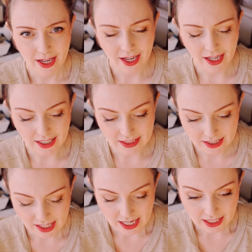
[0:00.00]

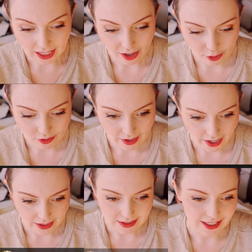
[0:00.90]
and gather
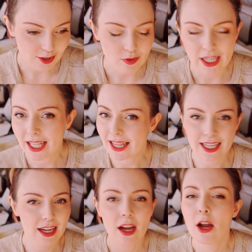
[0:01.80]
that and create
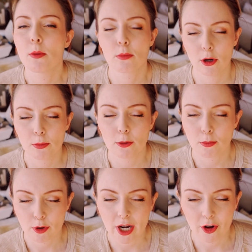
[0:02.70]
like a proper
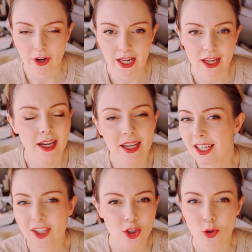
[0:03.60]
prairie
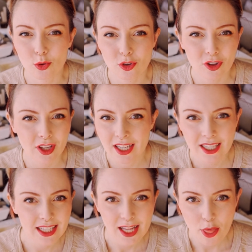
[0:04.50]
cute
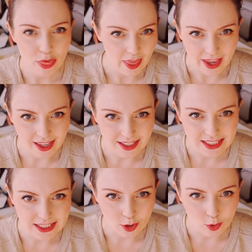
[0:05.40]
thing.
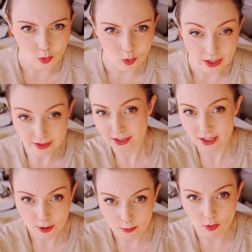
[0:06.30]
So
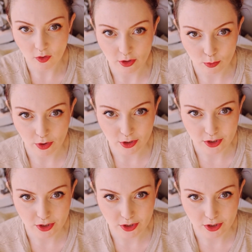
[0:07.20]
let's move on with the